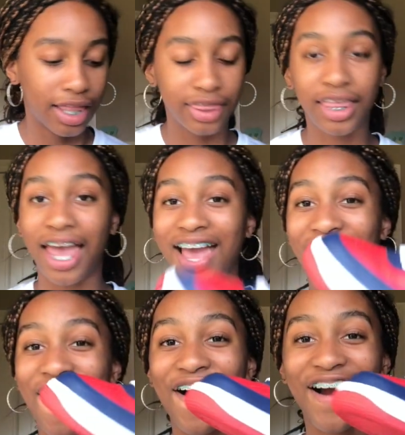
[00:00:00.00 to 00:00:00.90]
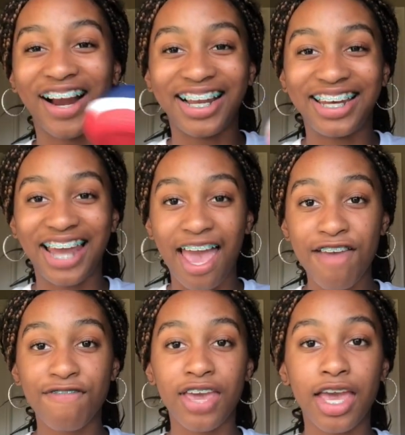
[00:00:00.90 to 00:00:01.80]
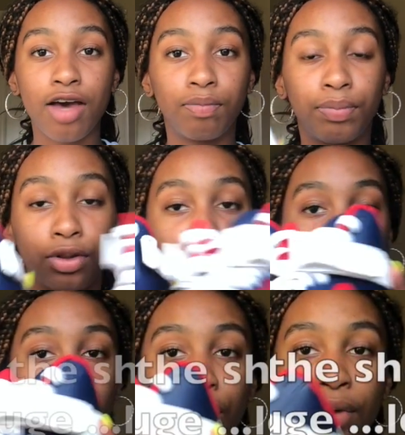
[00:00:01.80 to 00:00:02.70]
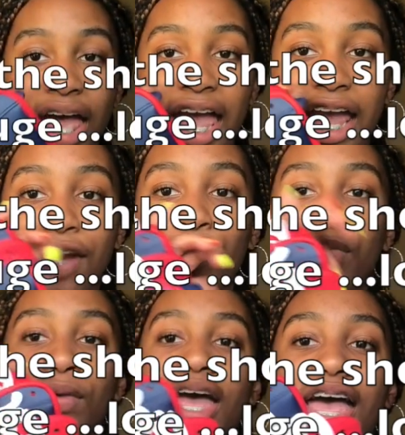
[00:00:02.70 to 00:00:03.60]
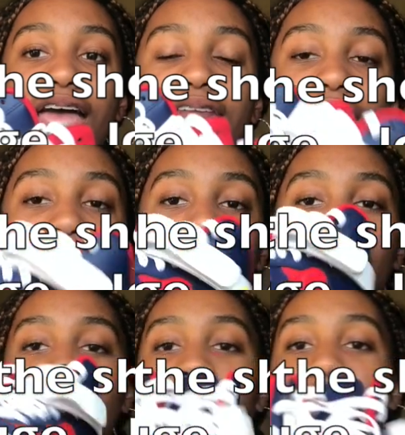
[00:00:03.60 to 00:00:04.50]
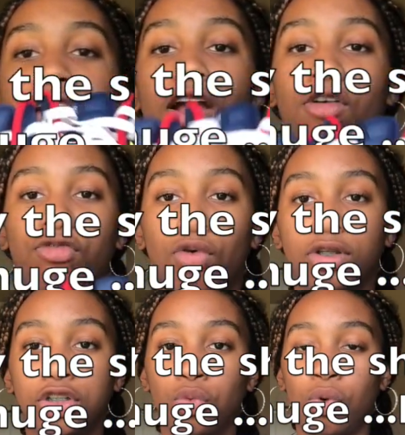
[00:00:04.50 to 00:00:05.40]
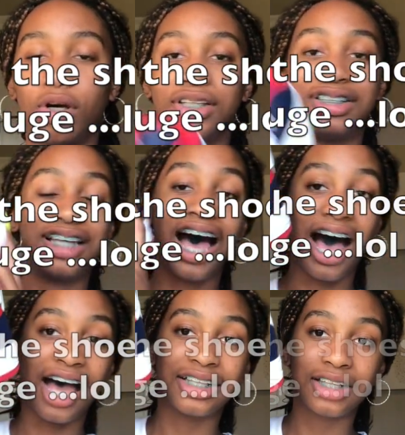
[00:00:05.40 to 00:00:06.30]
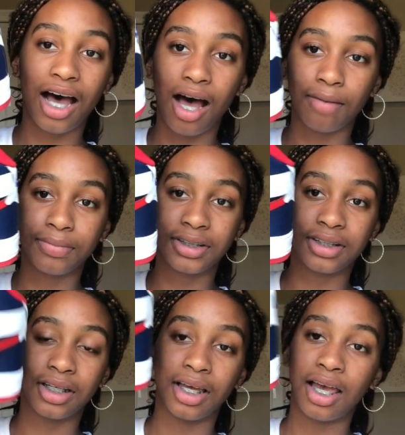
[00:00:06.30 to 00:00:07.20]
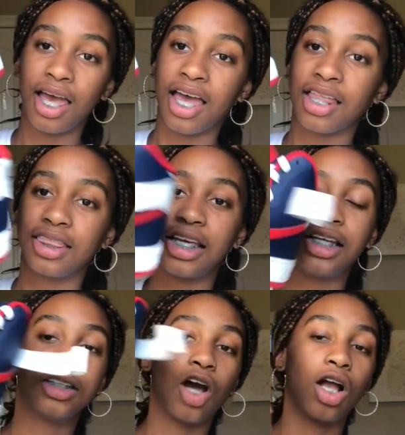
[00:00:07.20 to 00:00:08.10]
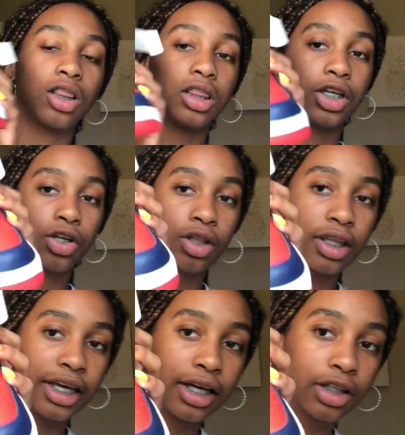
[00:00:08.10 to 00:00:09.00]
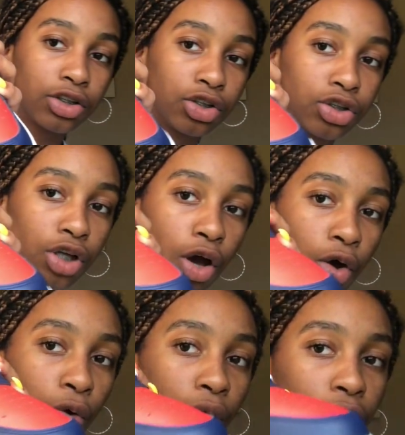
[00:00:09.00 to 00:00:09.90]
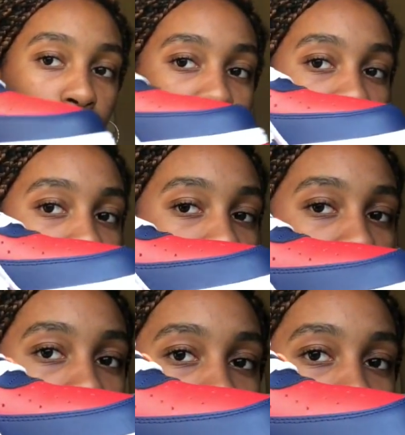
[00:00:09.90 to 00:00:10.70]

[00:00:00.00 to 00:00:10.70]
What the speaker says: They are navy blue and red Air Force Ones high tops. These are literally so gorgeous.